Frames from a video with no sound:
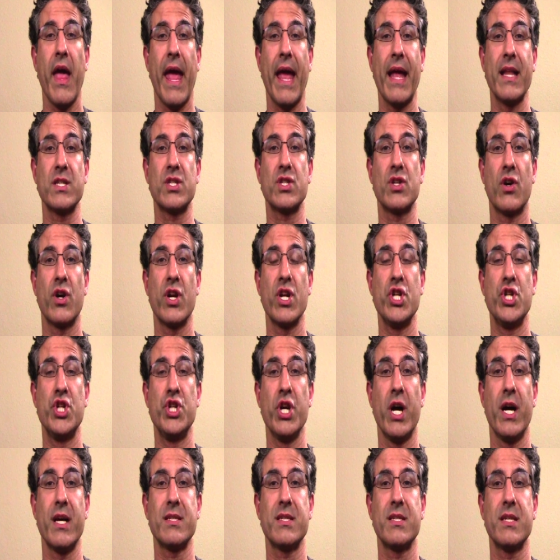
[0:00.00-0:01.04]
and start
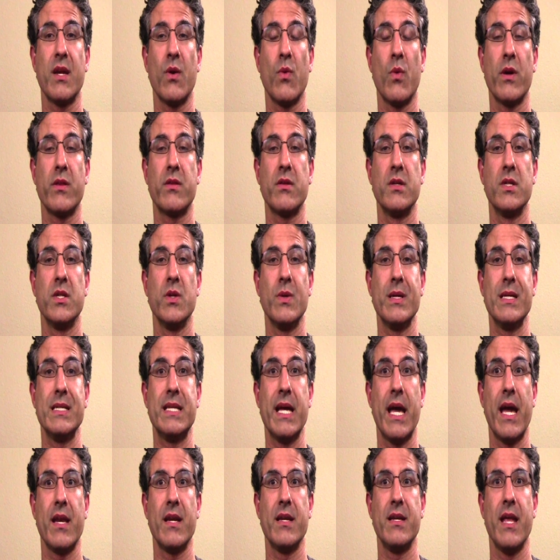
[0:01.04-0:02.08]
adjusting what they're doing
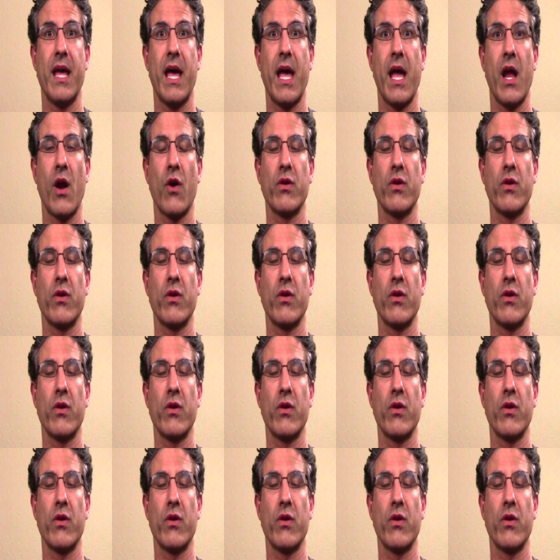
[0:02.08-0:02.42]
day to day